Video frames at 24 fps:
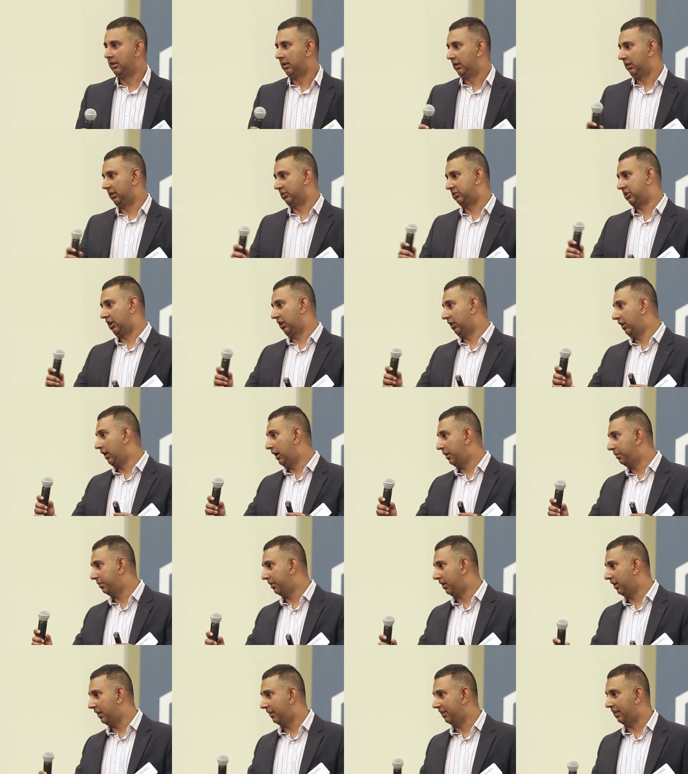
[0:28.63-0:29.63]
I saw
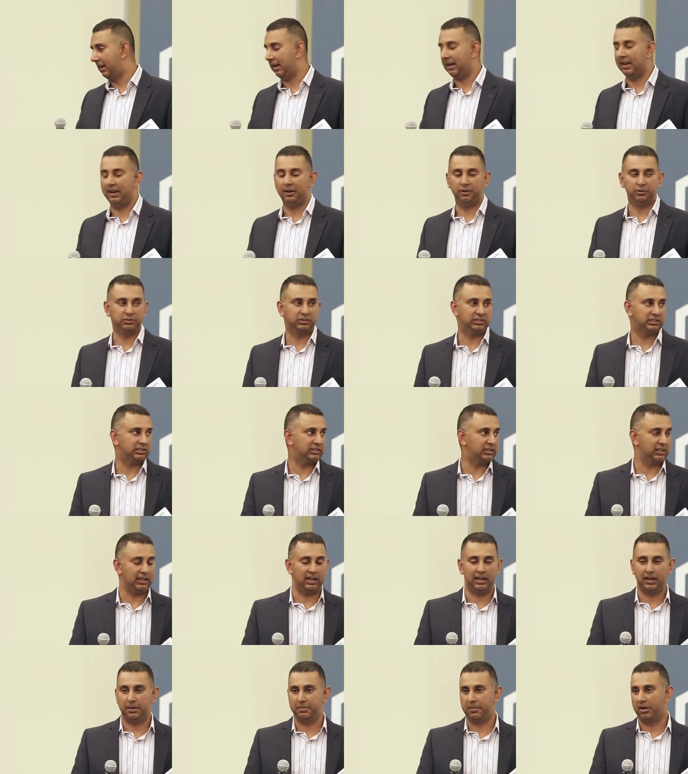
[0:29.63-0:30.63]
Loblaw in the house,
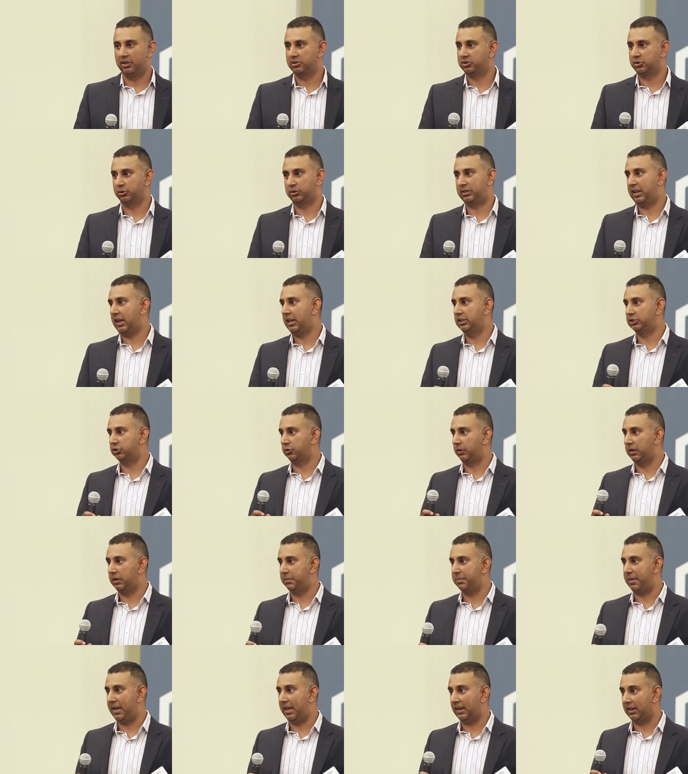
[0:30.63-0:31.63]
also
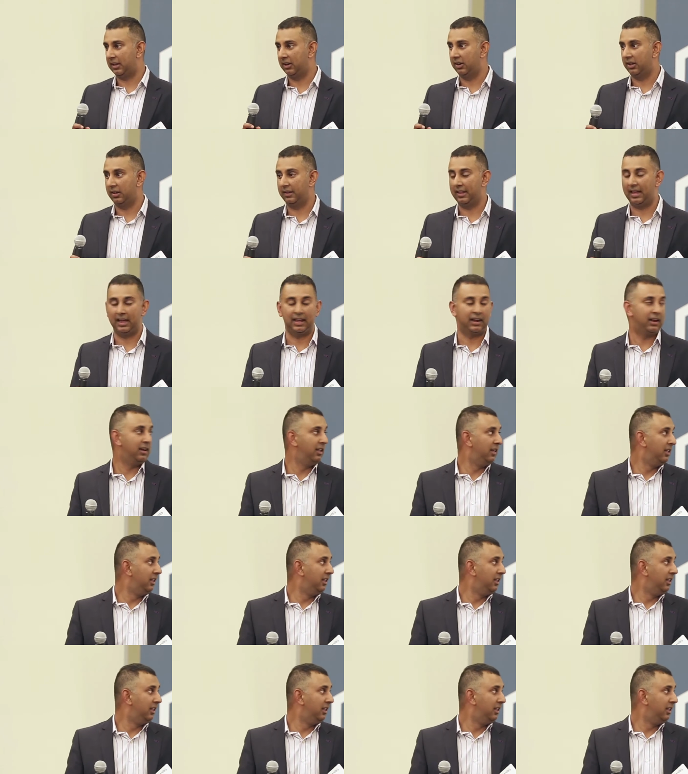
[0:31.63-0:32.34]
Tangerine Bank and all that.